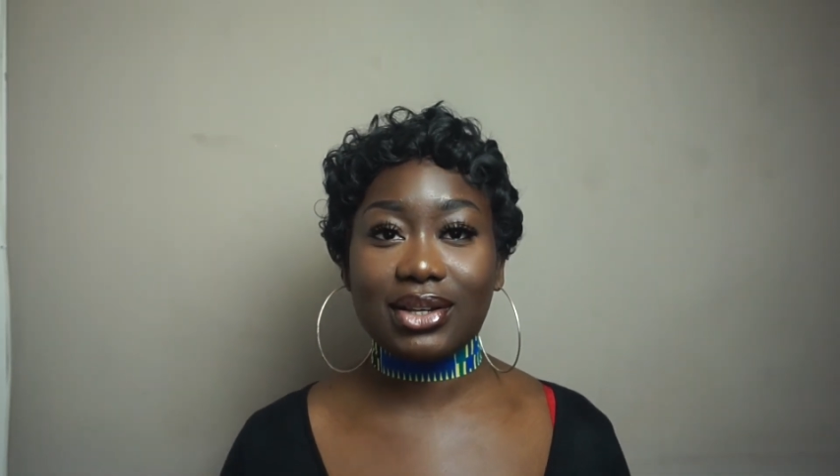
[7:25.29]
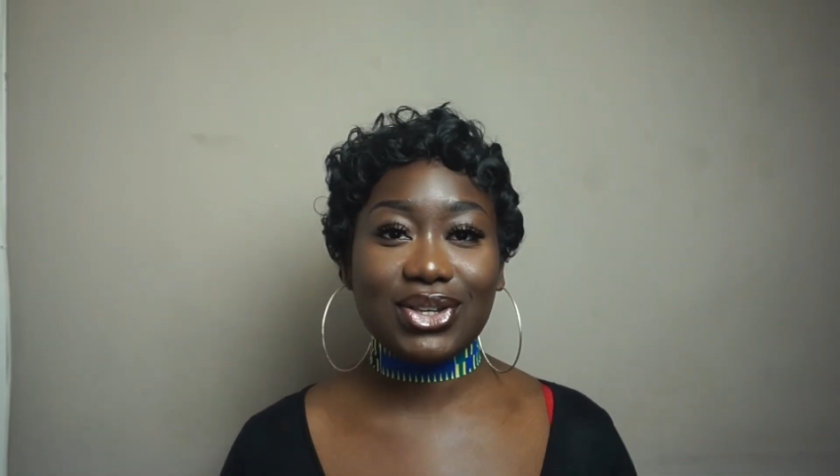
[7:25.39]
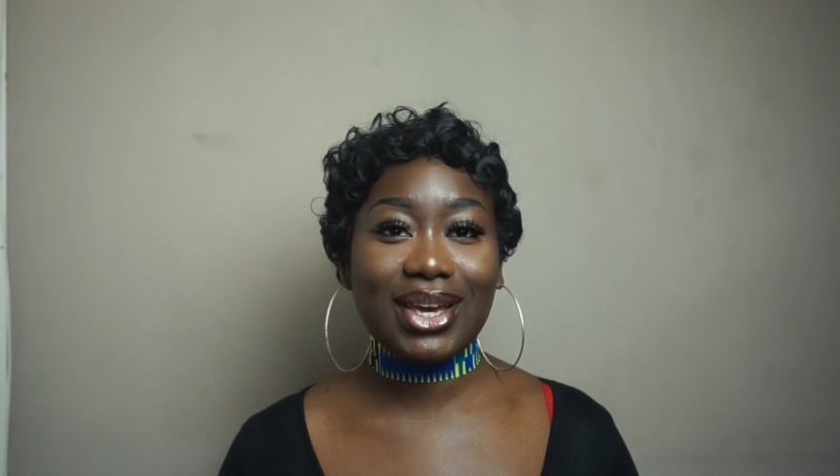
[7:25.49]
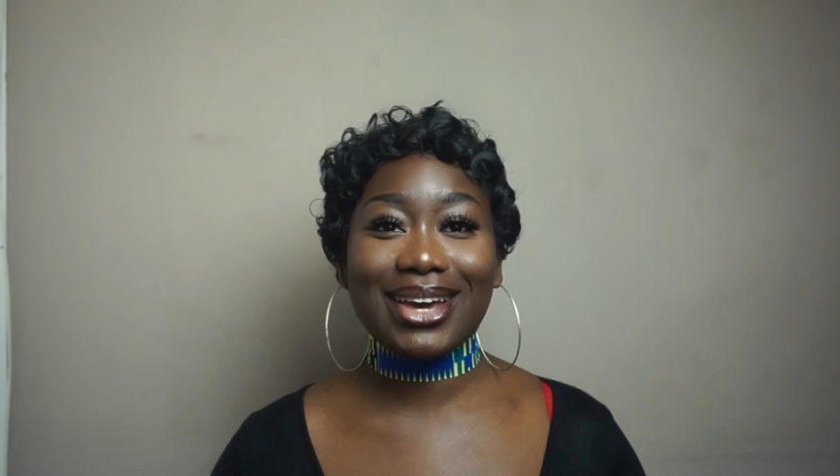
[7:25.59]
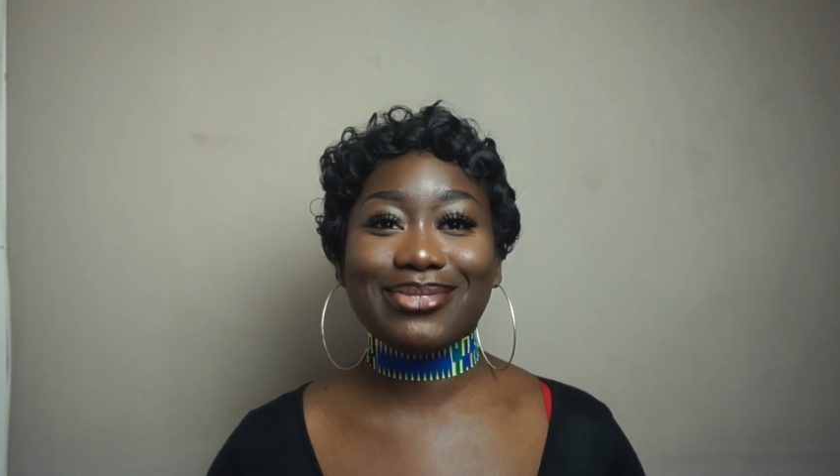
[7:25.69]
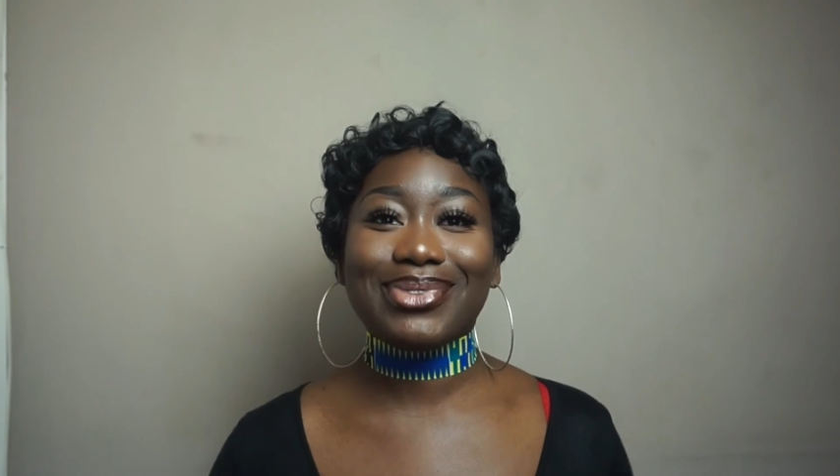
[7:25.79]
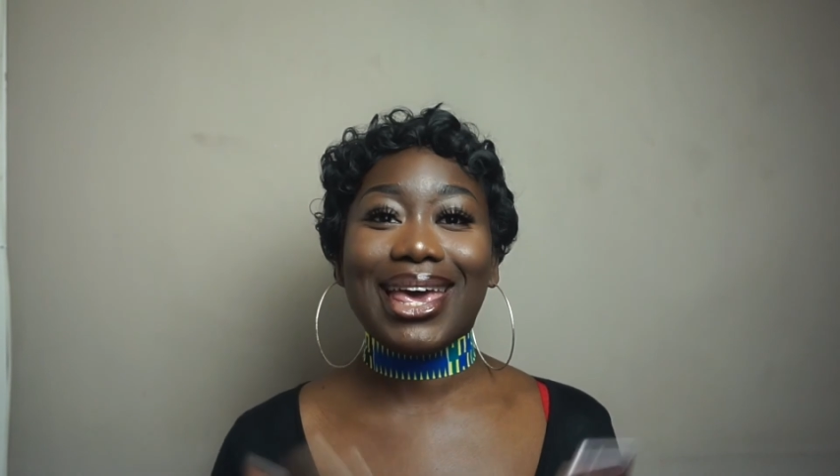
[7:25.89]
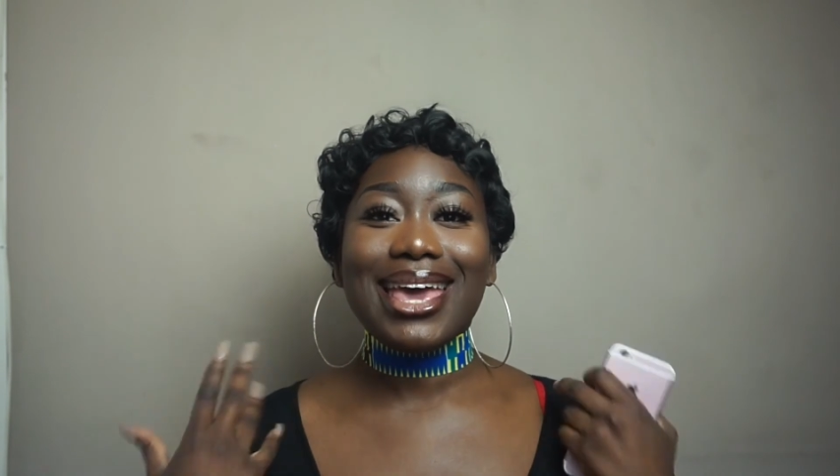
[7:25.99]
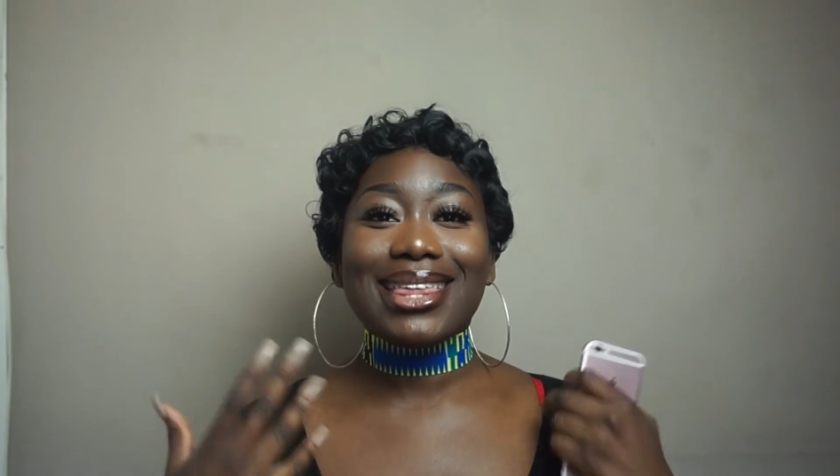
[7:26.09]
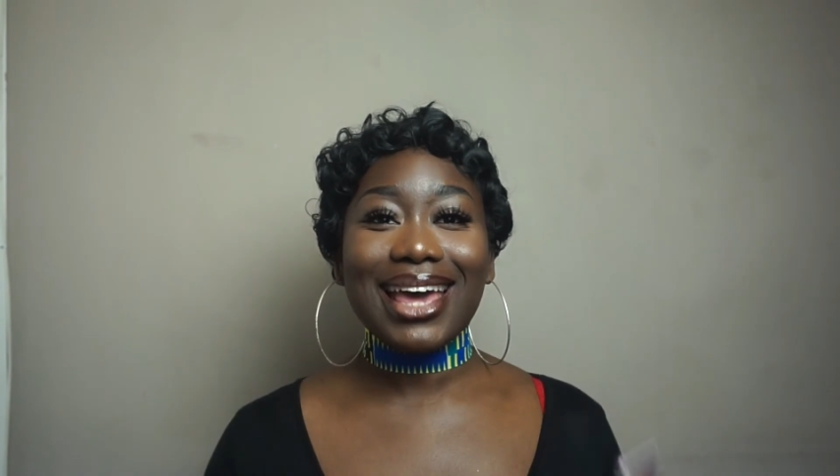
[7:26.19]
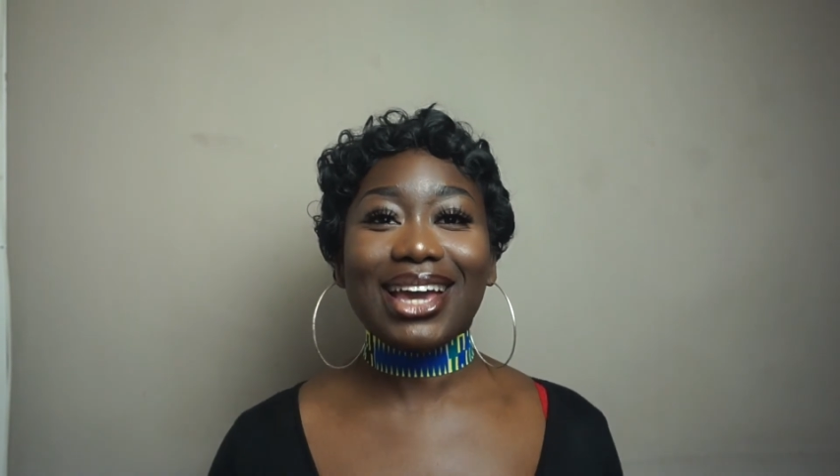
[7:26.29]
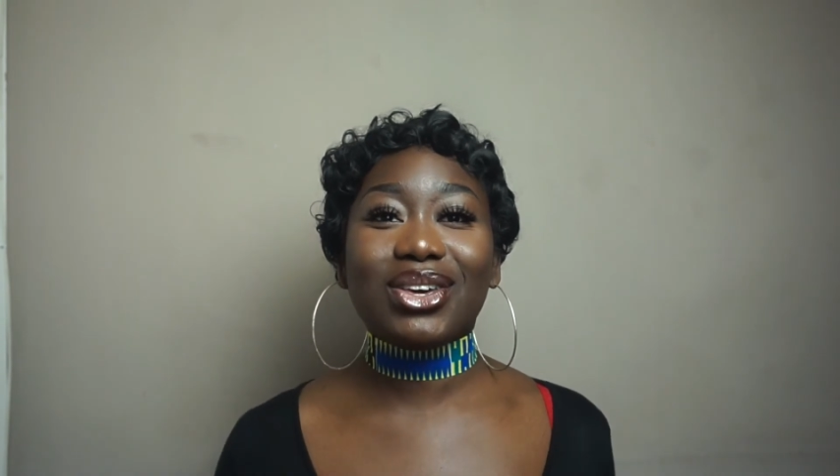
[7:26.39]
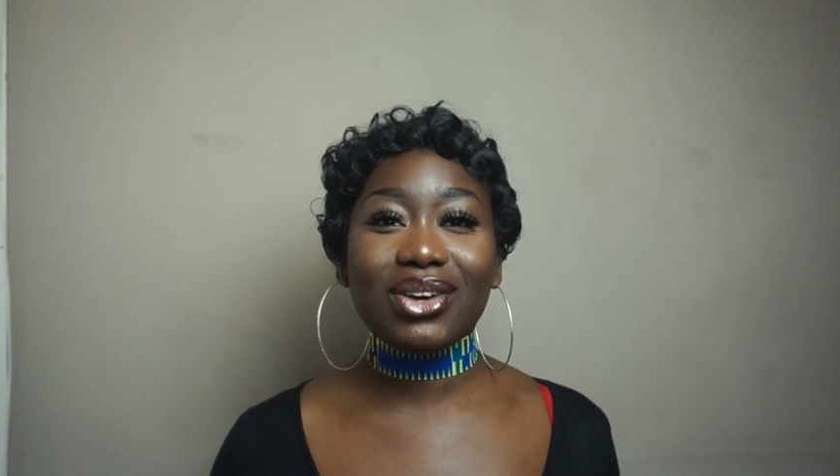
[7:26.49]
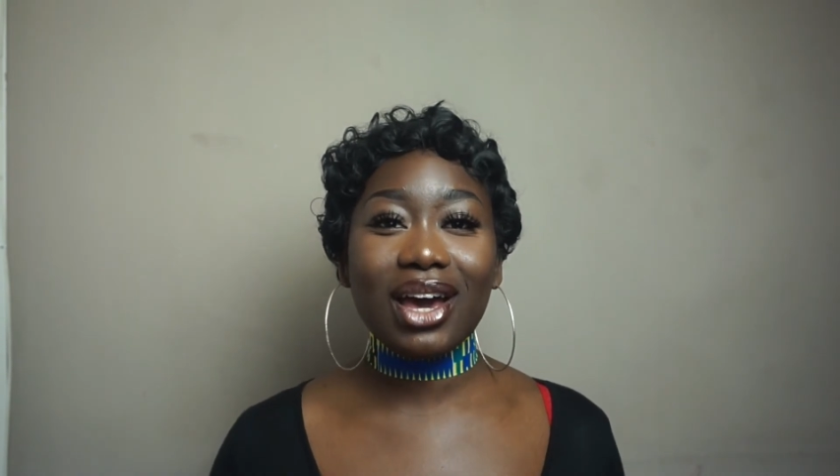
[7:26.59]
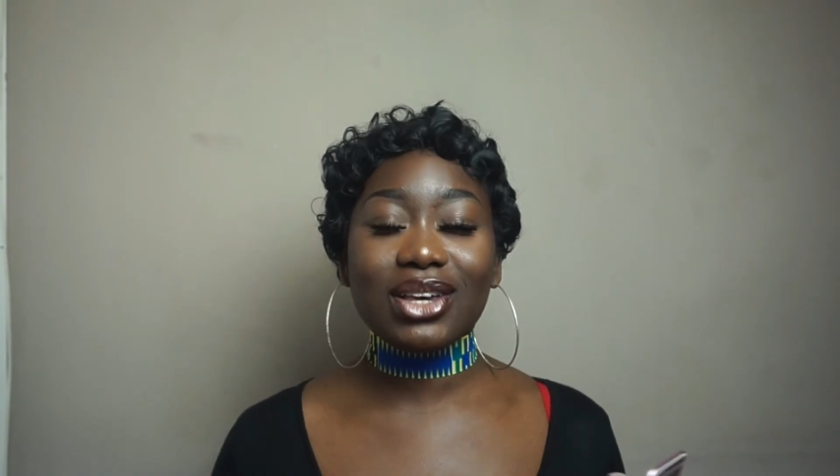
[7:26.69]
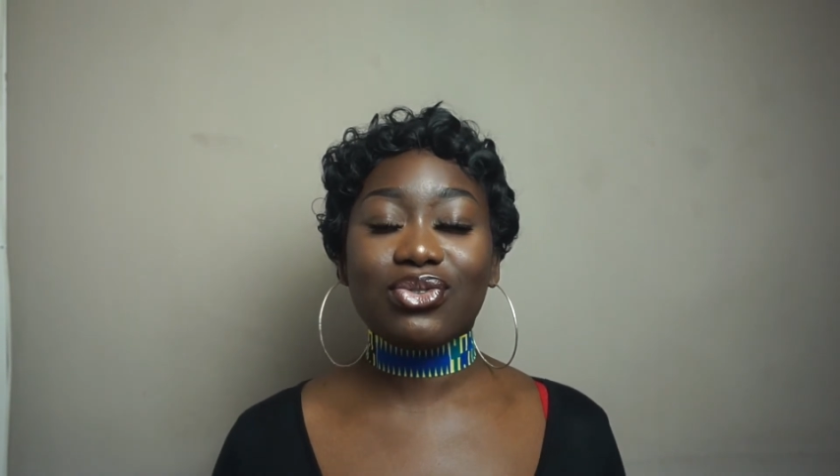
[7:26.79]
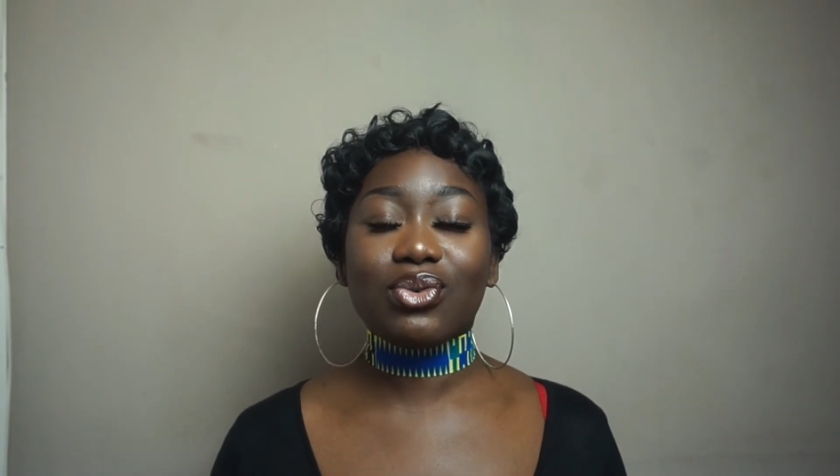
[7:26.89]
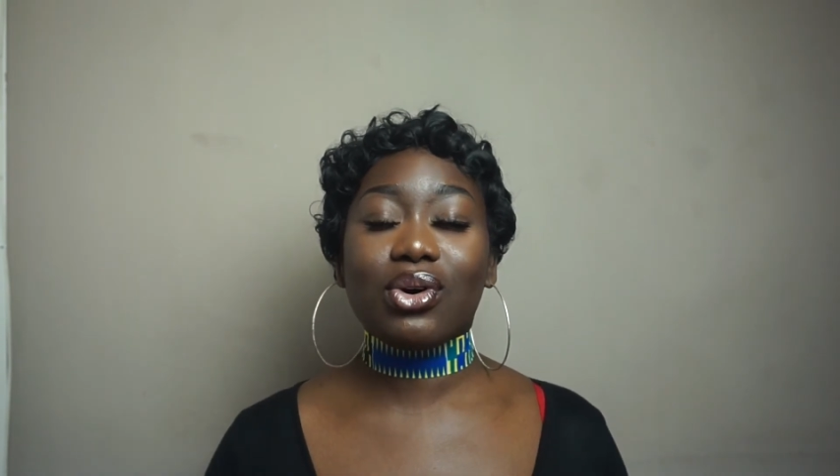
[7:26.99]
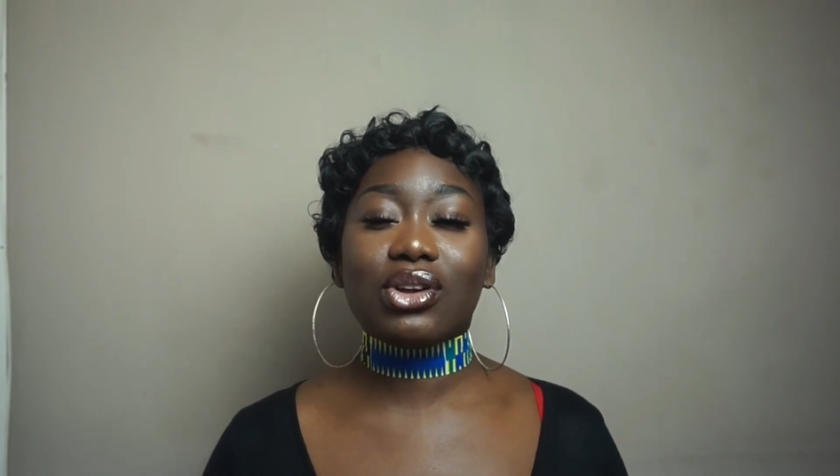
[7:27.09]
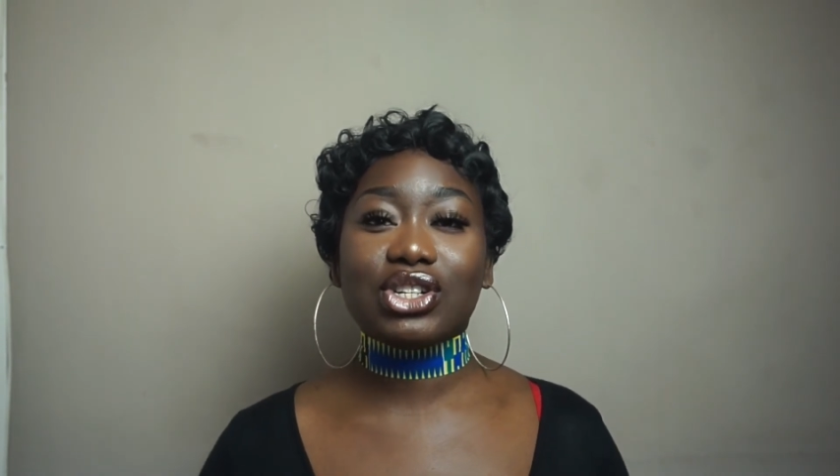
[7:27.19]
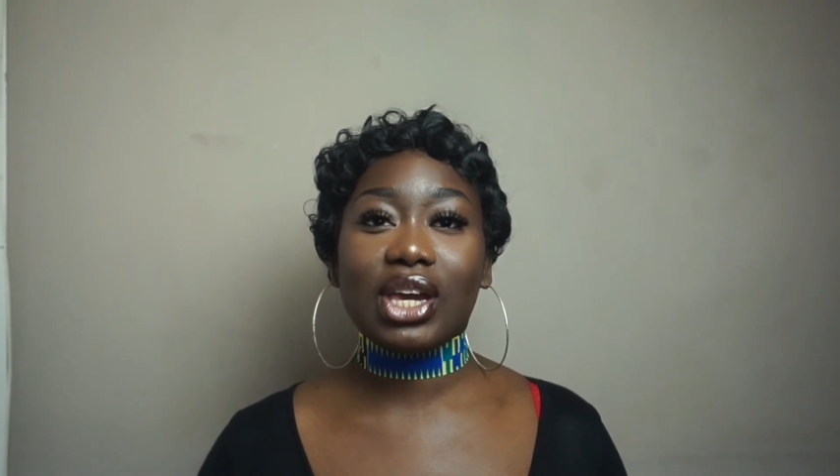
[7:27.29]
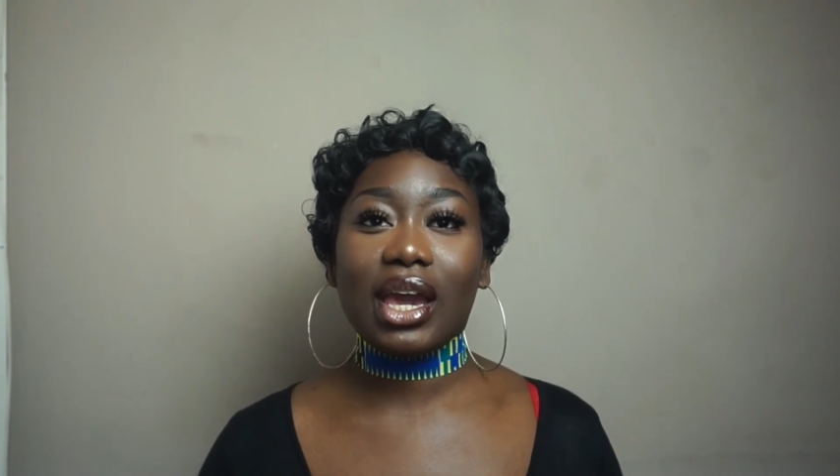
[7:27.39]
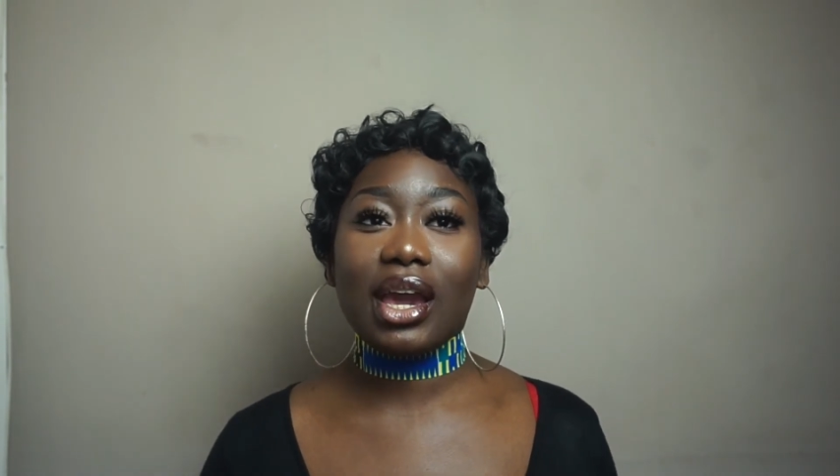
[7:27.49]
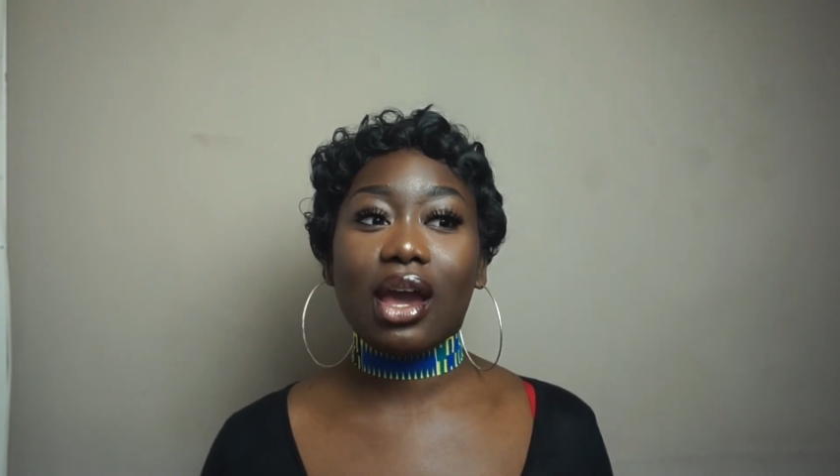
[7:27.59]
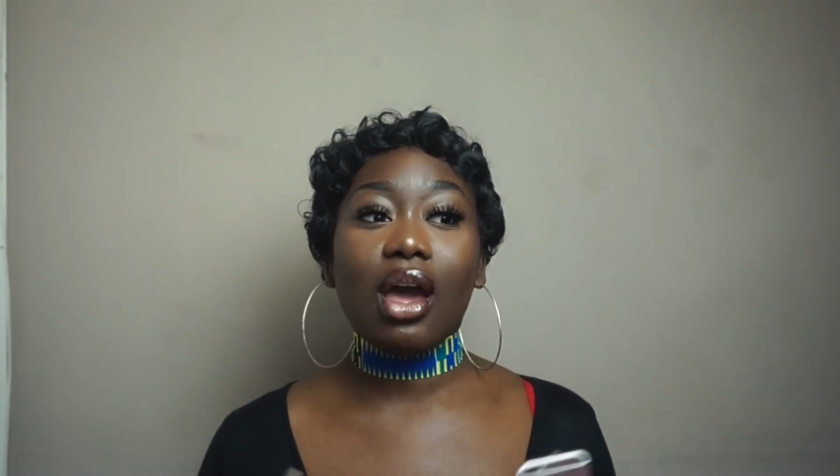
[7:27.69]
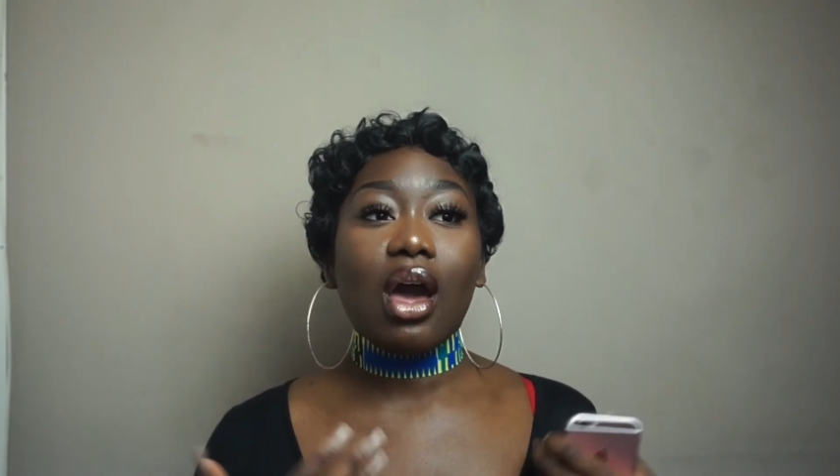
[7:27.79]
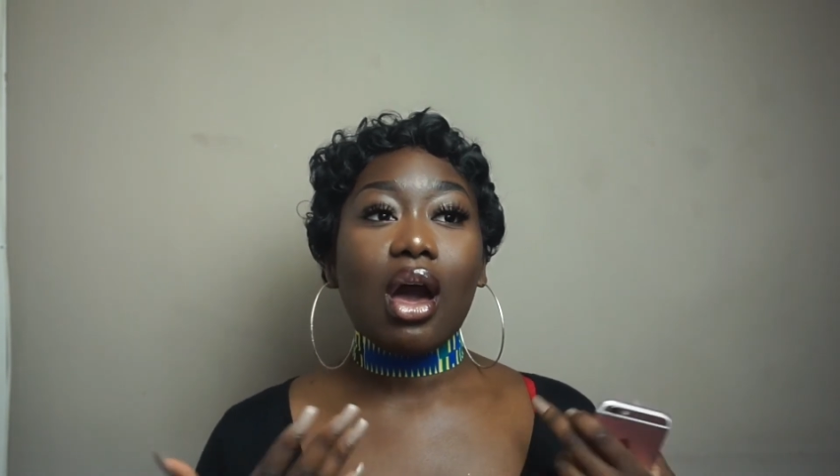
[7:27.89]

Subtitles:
So yeah, thank you guys for watching.